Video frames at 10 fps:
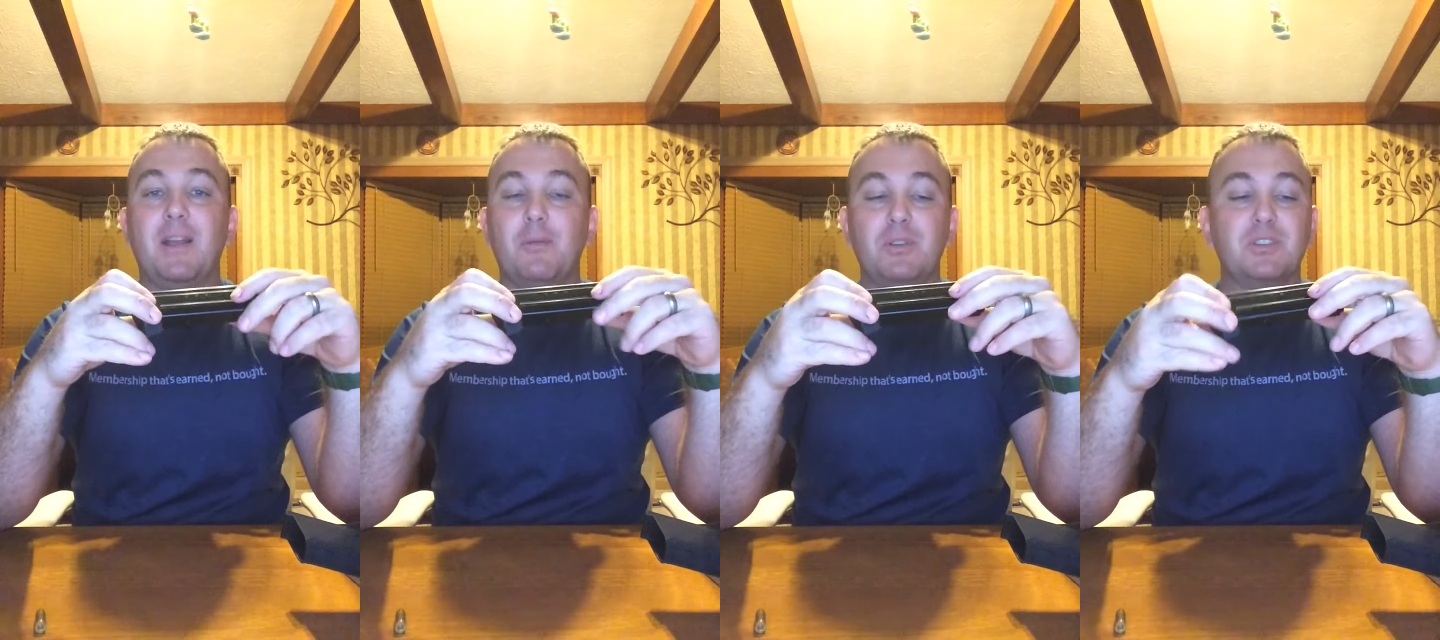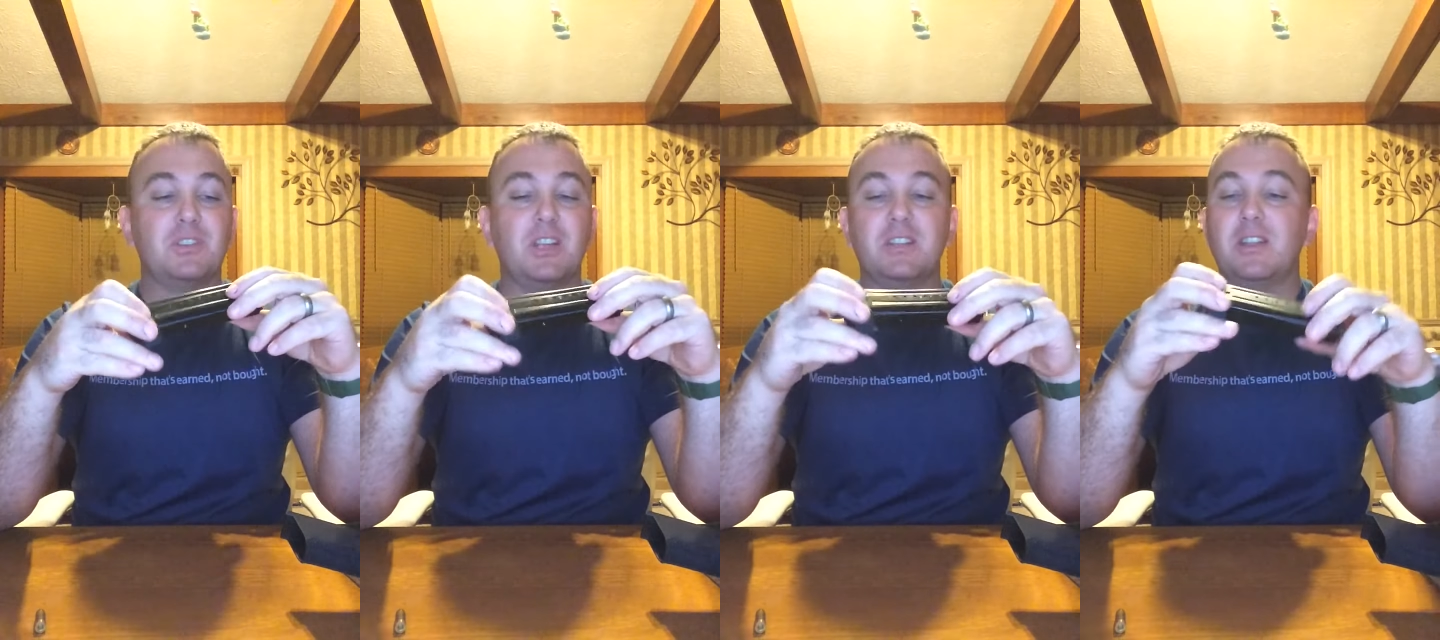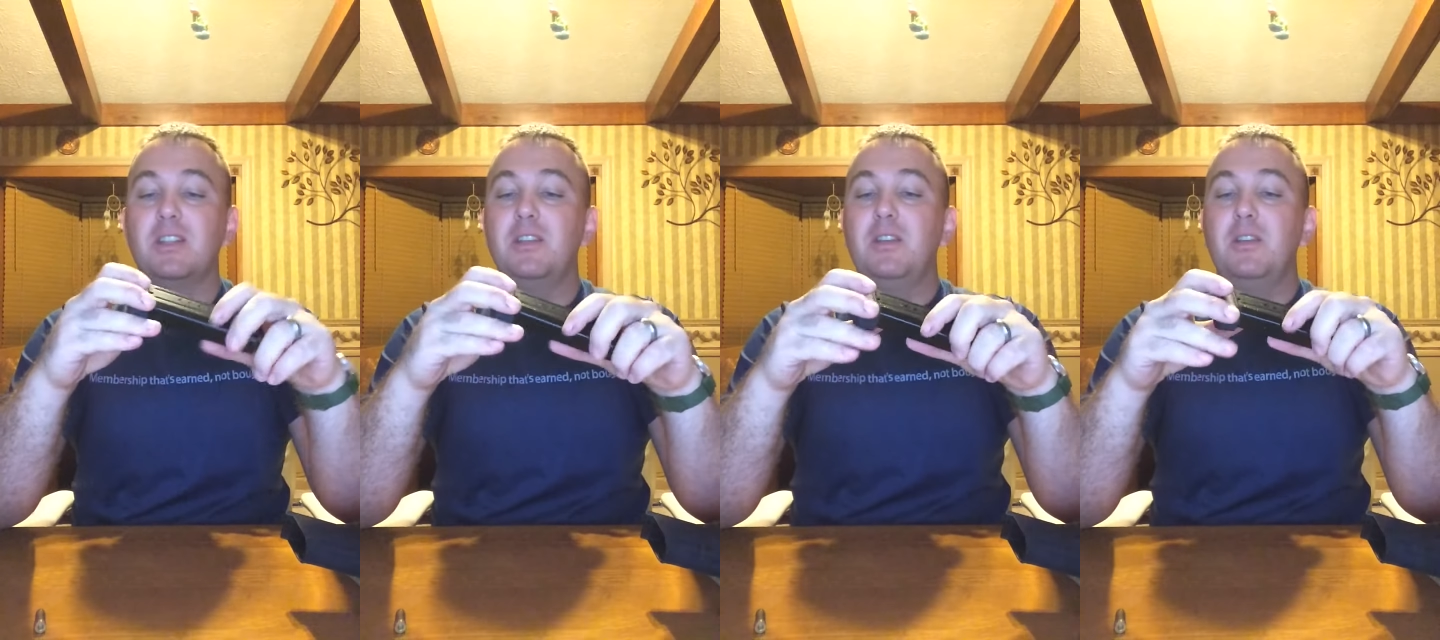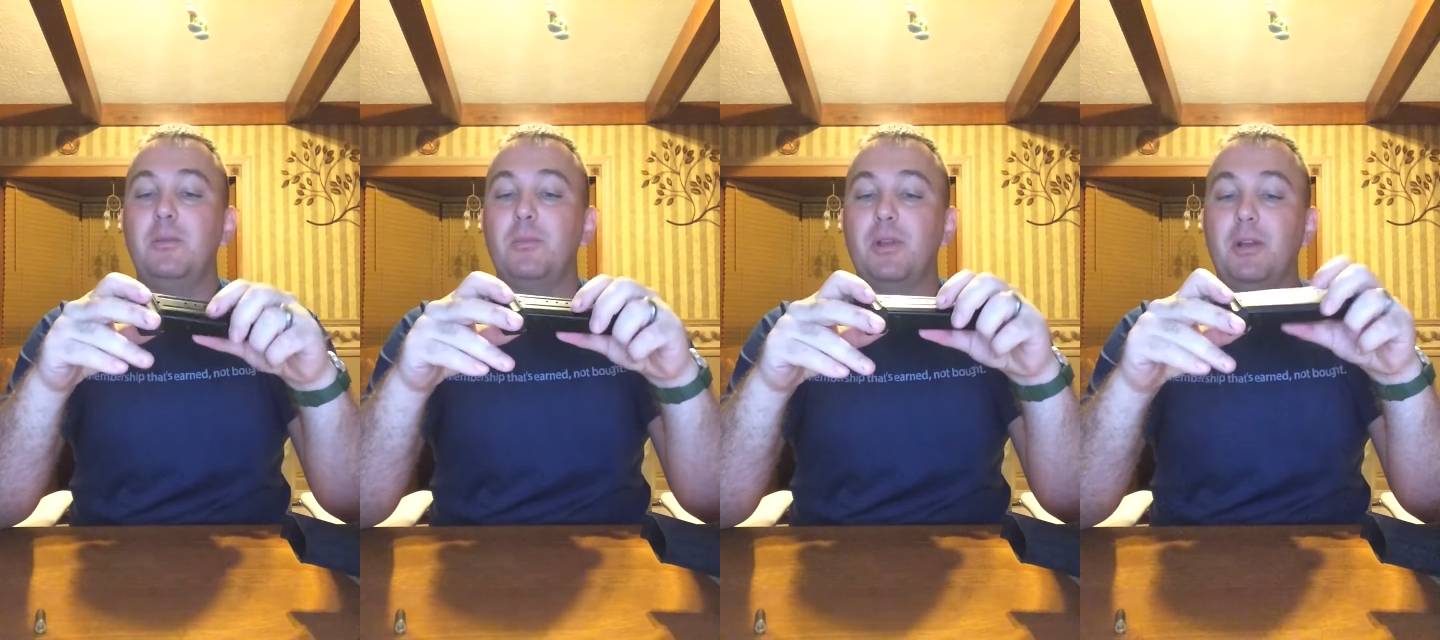I wouldn't say that,
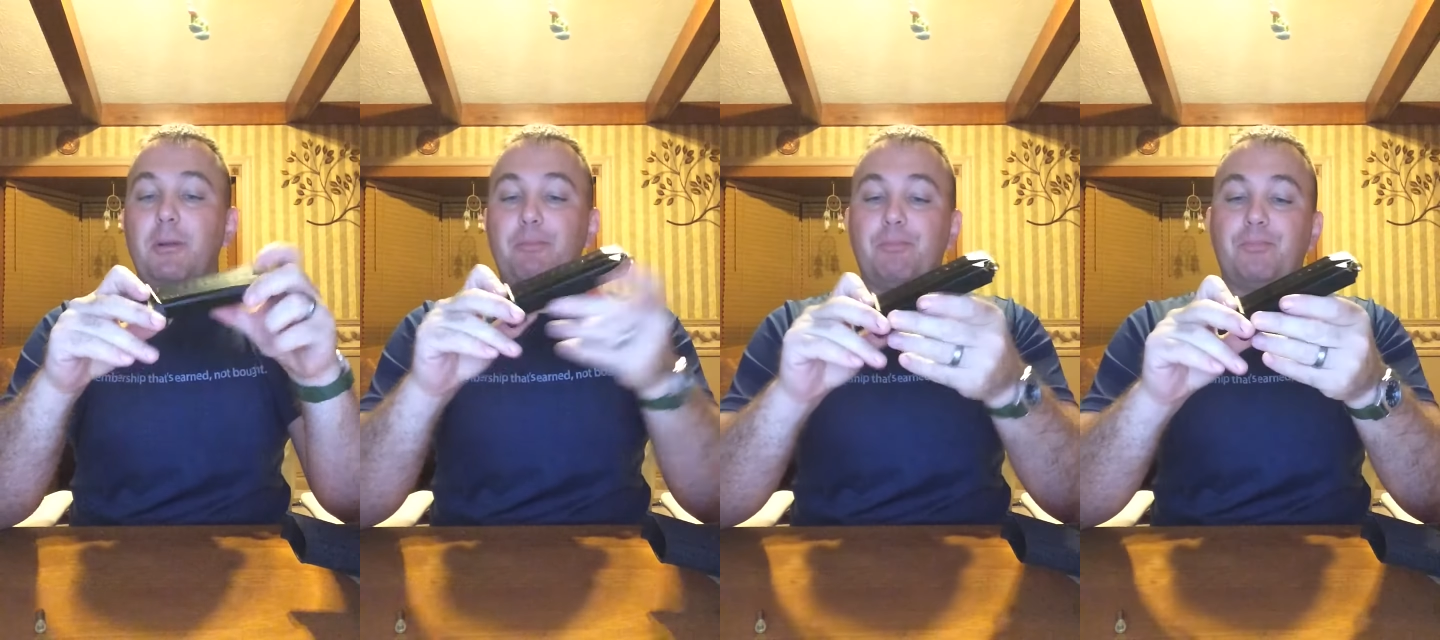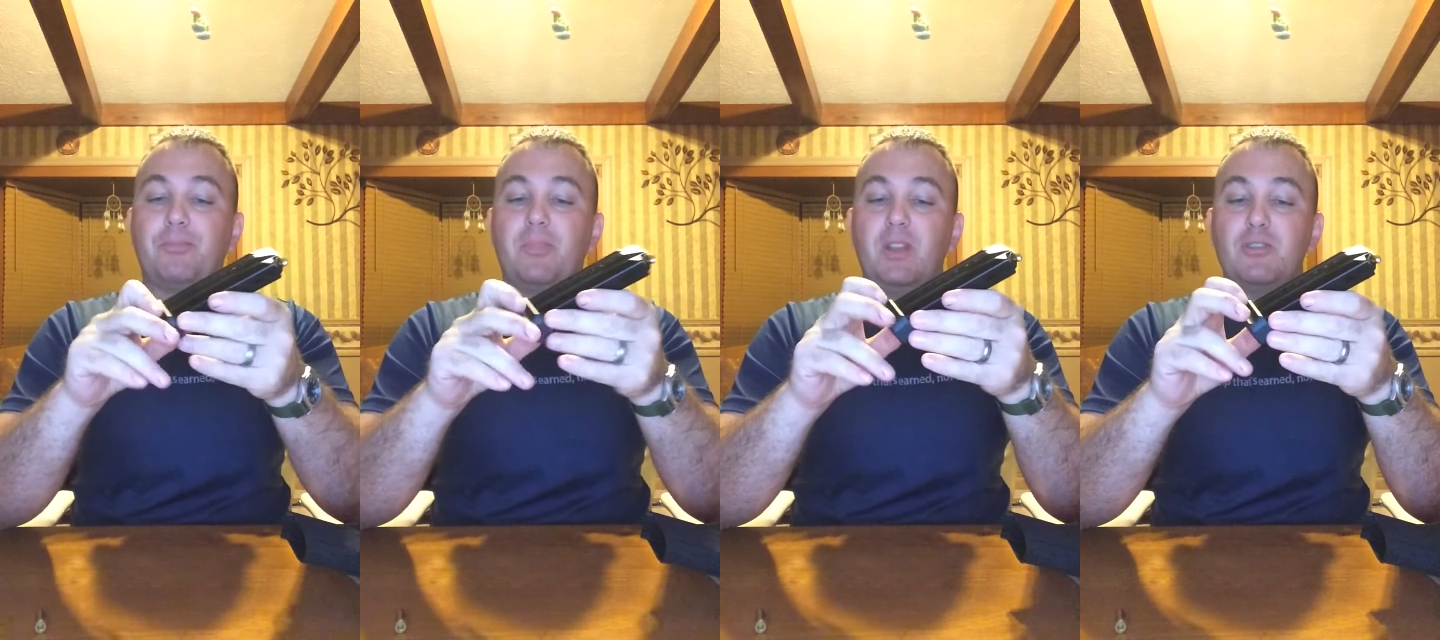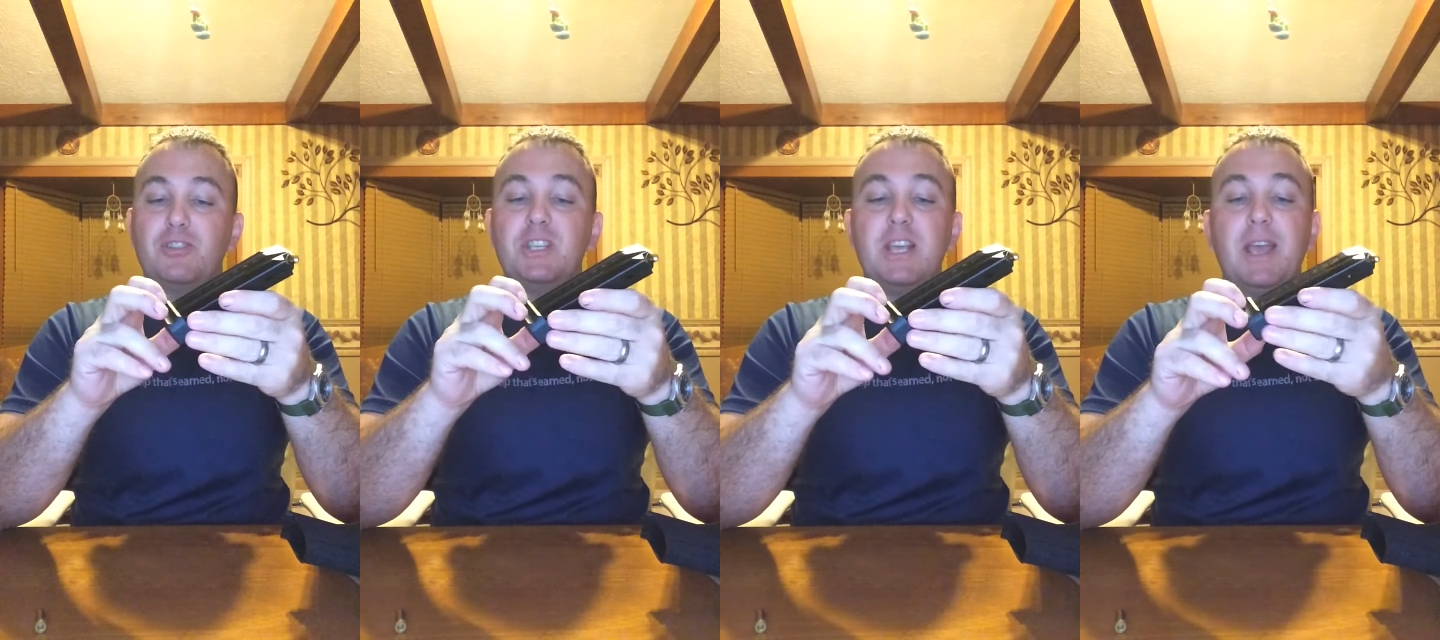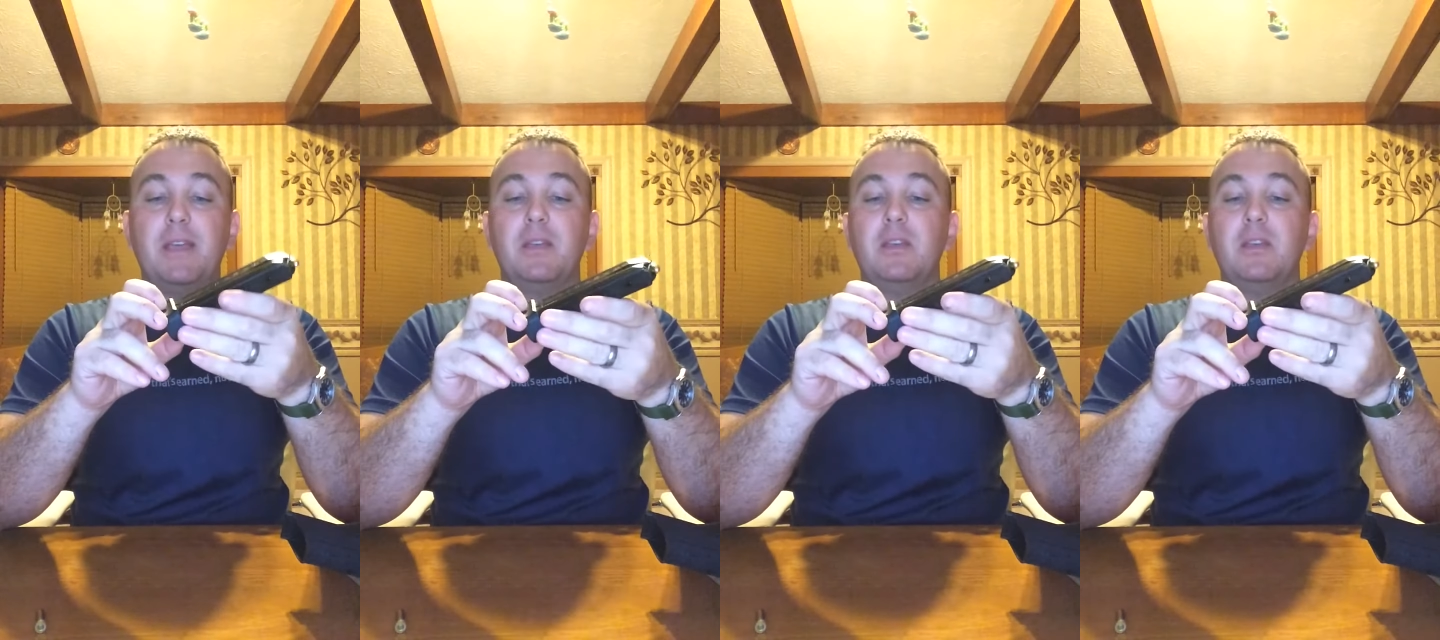but or CA.